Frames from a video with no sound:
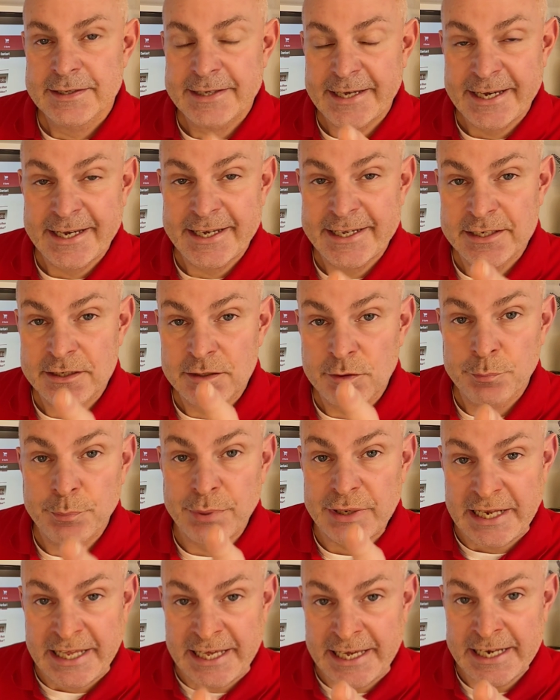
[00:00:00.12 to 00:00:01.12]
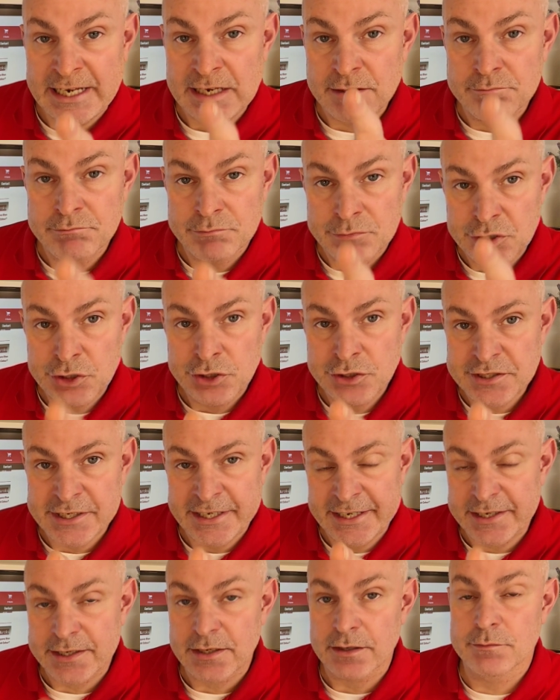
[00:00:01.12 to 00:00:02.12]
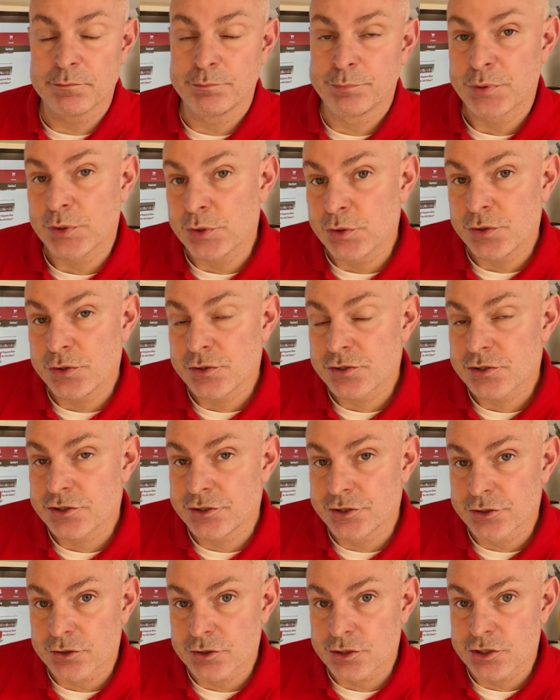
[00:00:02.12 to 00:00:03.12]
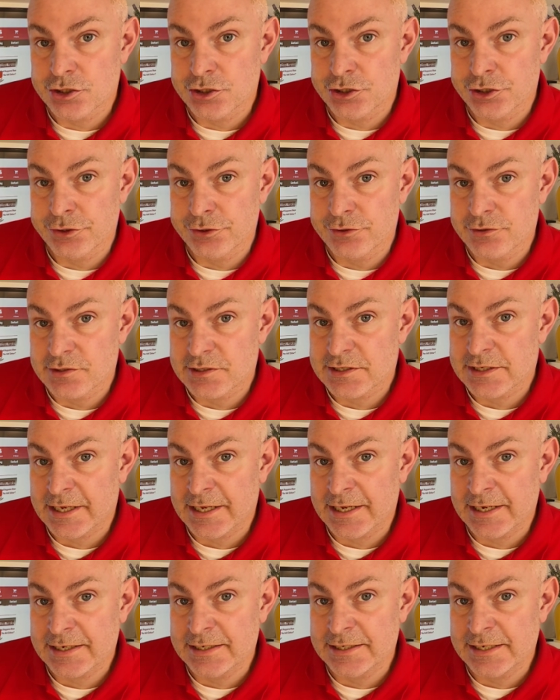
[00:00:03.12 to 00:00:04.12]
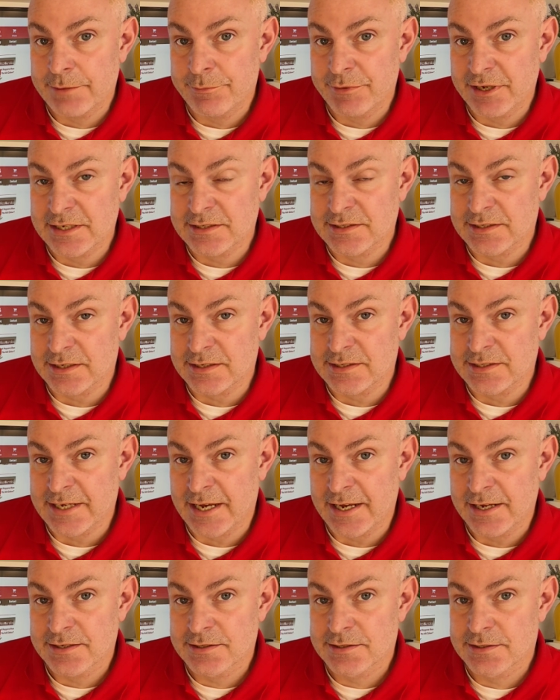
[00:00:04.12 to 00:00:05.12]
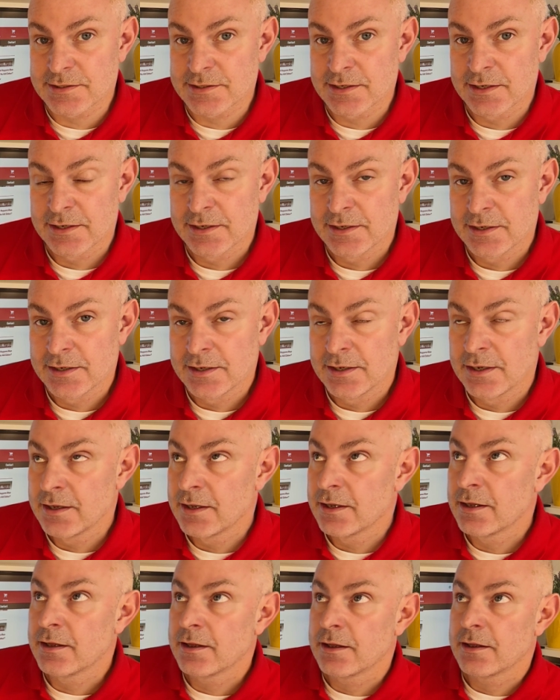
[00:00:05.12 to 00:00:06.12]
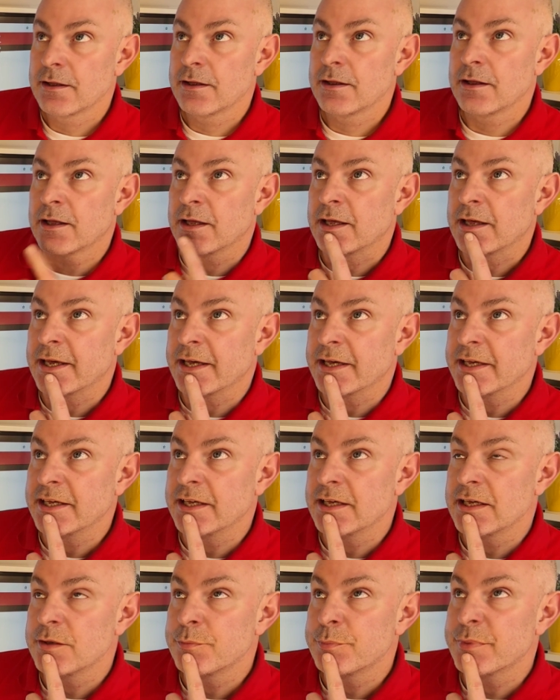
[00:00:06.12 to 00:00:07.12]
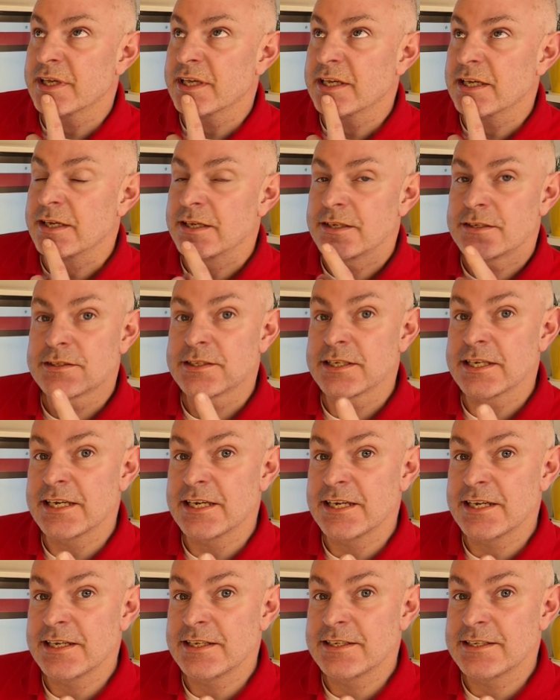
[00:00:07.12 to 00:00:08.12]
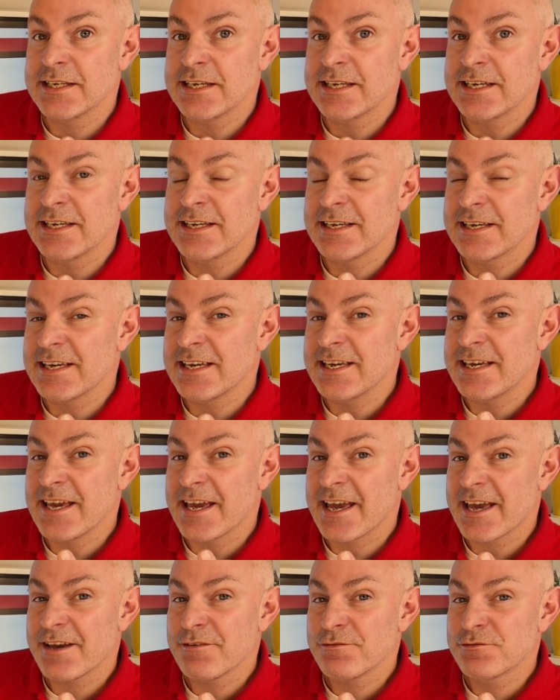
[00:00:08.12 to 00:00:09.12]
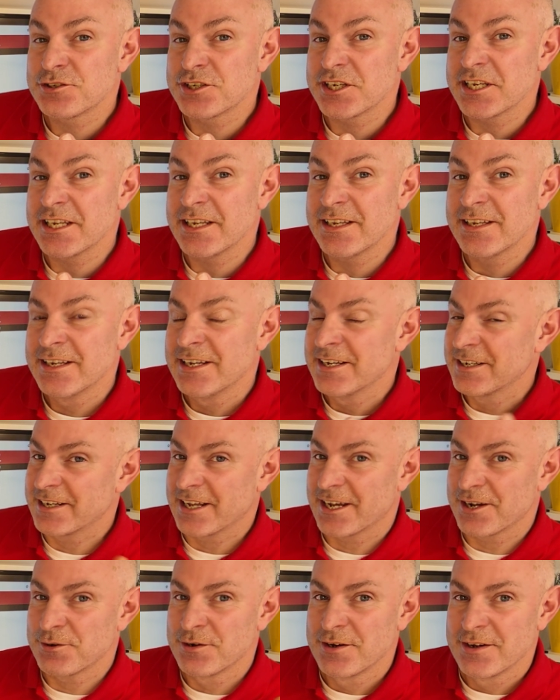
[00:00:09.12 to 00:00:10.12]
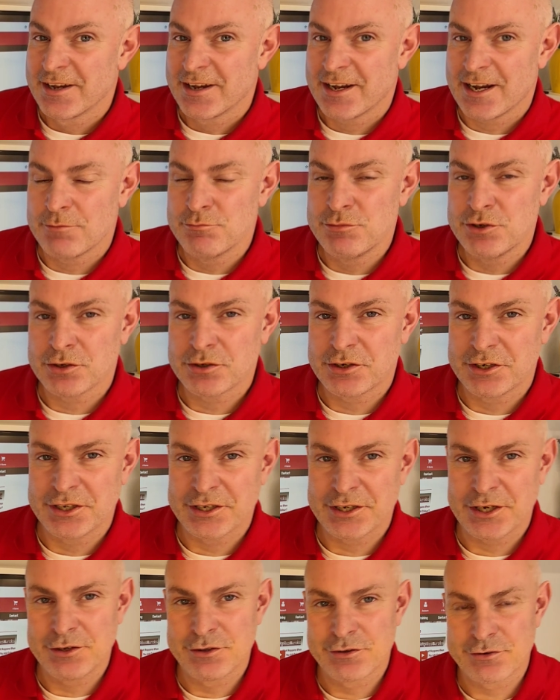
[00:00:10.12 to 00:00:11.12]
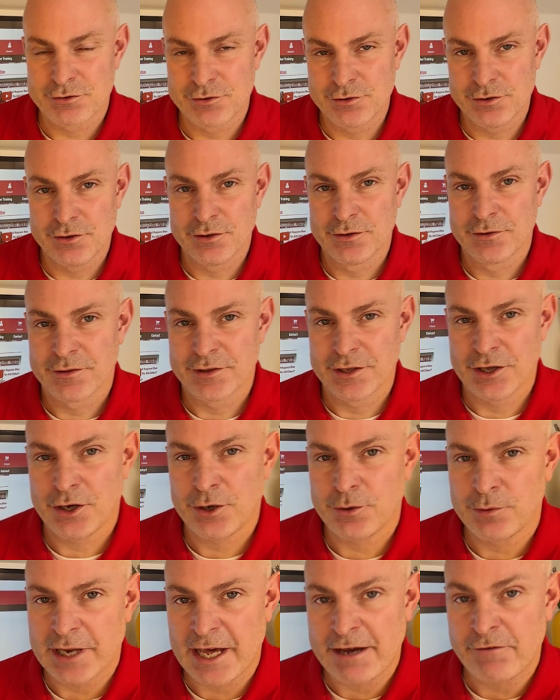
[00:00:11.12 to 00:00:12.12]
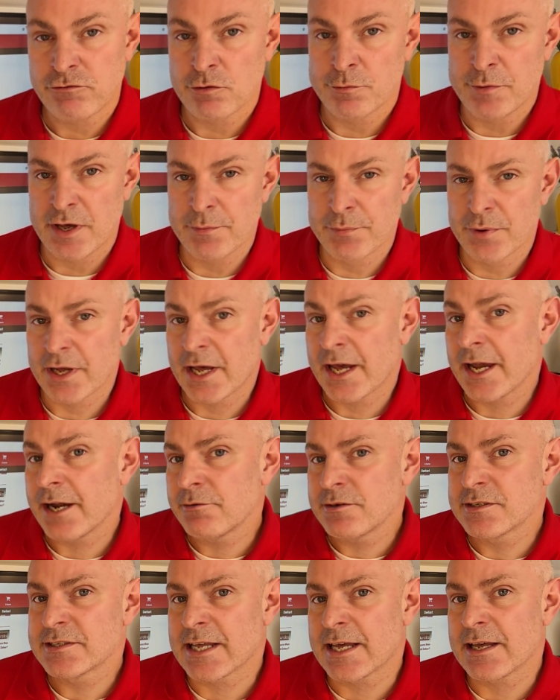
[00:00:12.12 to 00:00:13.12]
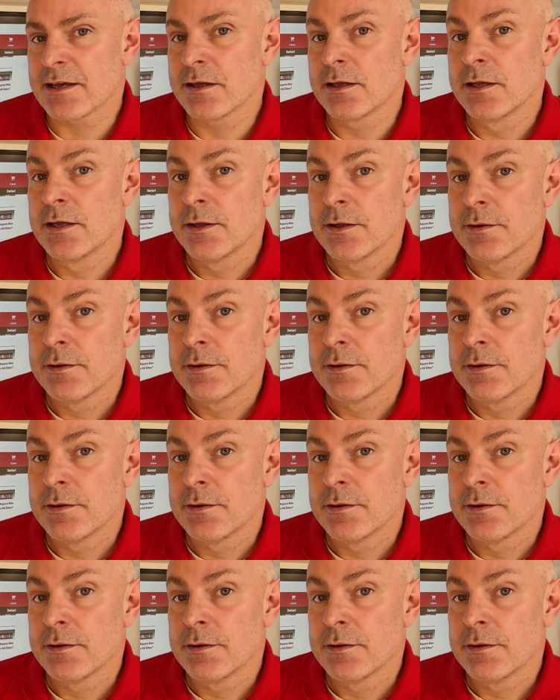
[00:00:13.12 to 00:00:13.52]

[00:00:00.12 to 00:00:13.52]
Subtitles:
Can playing music boost your students' academic success? A, B, C, D, E, F, G. Now, I'm not going to go through the whole alphabet, but how does that